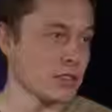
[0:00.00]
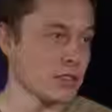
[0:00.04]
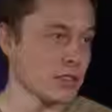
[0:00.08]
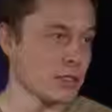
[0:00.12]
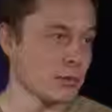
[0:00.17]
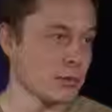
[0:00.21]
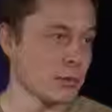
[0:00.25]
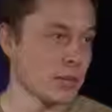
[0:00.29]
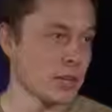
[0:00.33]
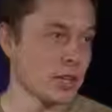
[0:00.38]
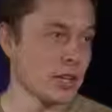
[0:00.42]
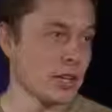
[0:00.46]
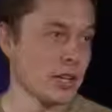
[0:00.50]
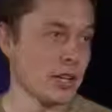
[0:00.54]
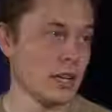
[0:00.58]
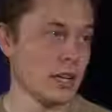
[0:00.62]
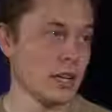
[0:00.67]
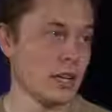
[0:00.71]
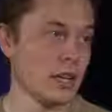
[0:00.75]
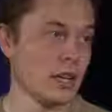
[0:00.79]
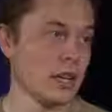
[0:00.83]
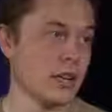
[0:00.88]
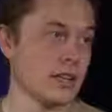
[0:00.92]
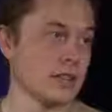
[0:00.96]
things, but
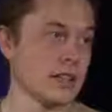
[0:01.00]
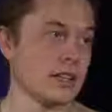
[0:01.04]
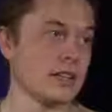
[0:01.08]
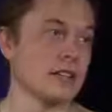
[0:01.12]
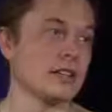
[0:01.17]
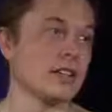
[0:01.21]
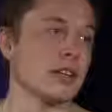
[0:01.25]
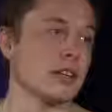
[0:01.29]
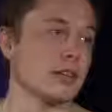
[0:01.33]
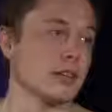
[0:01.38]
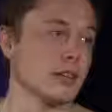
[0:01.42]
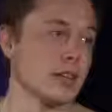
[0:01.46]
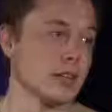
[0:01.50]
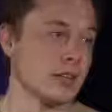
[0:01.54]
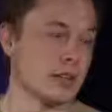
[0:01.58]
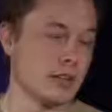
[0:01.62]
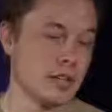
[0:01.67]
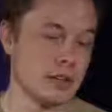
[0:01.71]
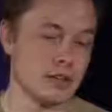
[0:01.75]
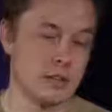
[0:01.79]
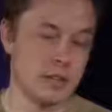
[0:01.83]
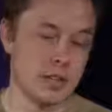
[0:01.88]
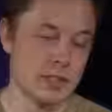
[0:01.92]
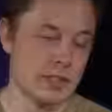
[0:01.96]
it
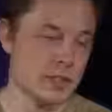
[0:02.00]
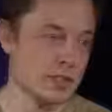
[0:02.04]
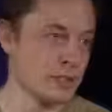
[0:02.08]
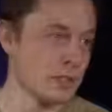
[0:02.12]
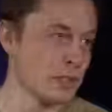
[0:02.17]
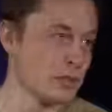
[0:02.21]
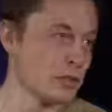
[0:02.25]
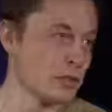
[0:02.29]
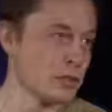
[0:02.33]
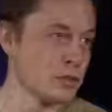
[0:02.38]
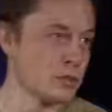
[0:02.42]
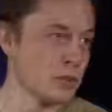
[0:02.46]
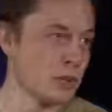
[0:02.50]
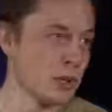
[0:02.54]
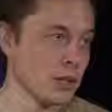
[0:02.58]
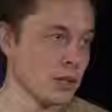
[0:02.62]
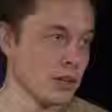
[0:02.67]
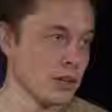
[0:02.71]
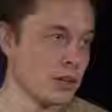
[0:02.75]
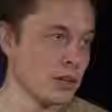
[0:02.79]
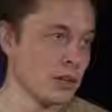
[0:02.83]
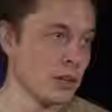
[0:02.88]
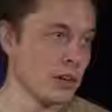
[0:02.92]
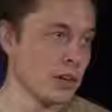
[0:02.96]
places a huge
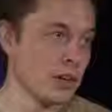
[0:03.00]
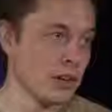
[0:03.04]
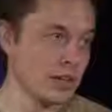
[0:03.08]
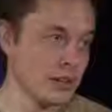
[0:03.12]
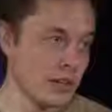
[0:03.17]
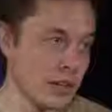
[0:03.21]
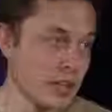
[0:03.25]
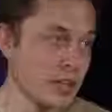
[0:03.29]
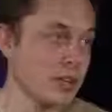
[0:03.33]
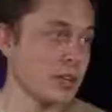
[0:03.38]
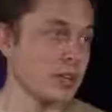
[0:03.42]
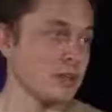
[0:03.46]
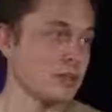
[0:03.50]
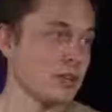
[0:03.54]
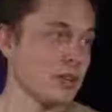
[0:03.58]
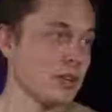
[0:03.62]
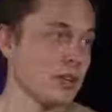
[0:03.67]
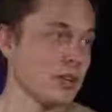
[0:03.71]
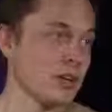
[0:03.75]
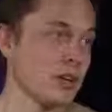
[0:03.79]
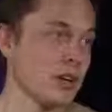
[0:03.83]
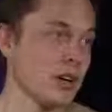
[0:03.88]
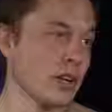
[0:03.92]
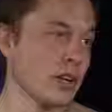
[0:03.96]
burden, increased
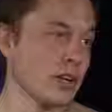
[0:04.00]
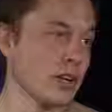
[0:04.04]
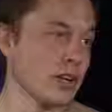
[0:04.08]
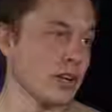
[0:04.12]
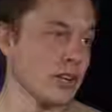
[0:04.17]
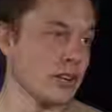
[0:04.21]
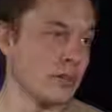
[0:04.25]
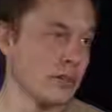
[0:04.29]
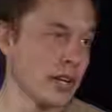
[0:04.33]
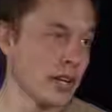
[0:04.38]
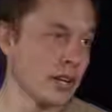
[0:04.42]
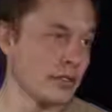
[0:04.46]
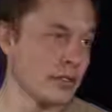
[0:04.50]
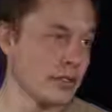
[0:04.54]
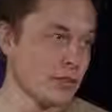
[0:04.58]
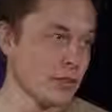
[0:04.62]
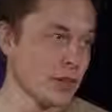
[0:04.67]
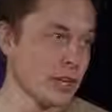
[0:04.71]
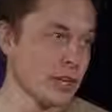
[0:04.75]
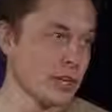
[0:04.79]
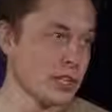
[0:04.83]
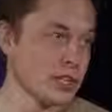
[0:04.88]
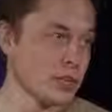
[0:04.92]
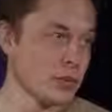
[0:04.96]
burden on the demand
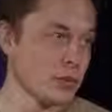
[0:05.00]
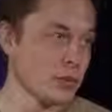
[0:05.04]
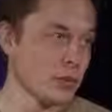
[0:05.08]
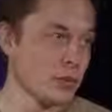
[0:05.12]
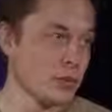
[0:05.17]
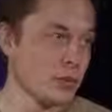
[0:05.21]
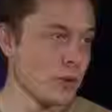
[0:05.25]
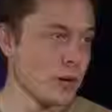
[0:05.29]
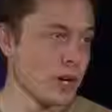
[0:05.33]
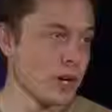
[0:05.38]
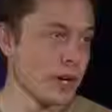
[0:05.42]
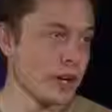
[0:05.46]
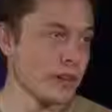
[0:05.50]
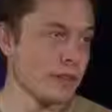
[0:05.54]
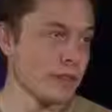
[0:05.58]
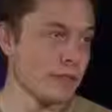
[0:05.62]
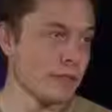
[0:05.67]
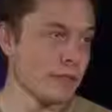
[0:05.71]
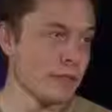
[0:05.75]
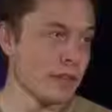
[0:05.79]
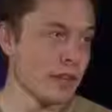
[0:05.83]
for energy worldwide,